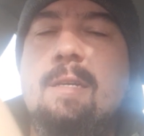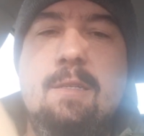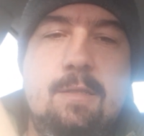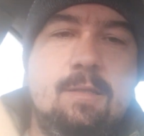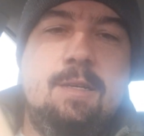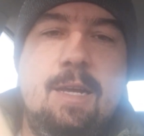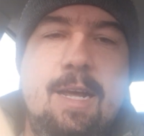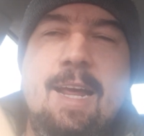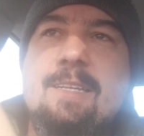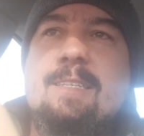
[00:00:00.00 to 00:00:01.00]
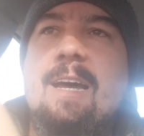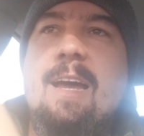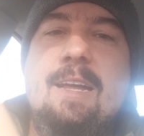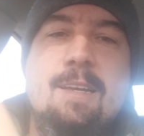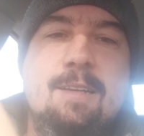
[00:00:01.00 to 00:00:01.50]

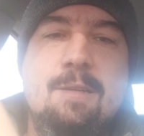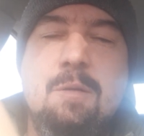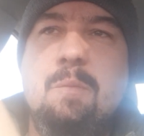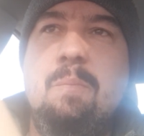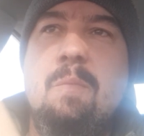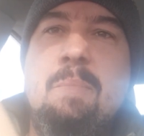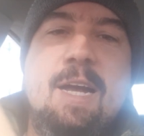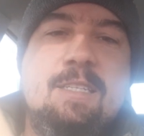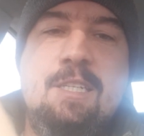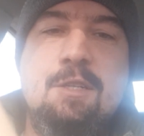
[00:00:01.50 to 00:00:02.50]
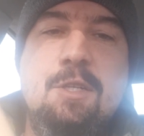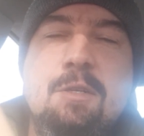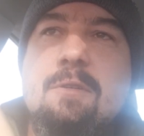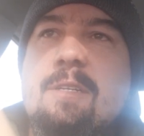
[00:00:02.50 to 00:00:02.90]
antibacterial.